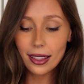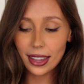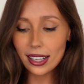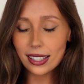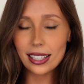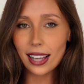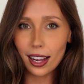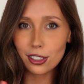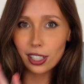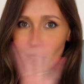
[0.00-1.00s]
This is
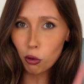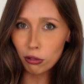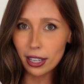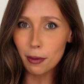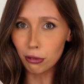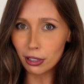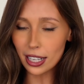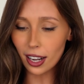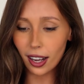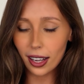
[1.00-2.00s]
actually already
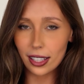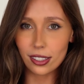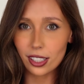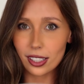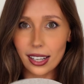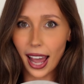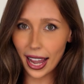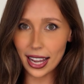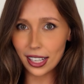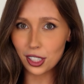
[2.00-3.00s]
pre-cut. It's just an
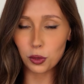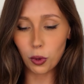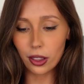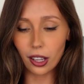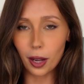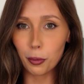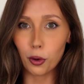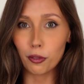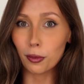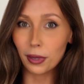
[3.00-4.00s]
8-inch one that I
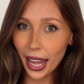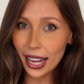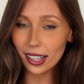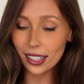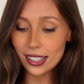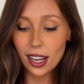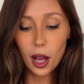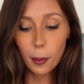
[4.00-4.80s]
bought from Lakeland.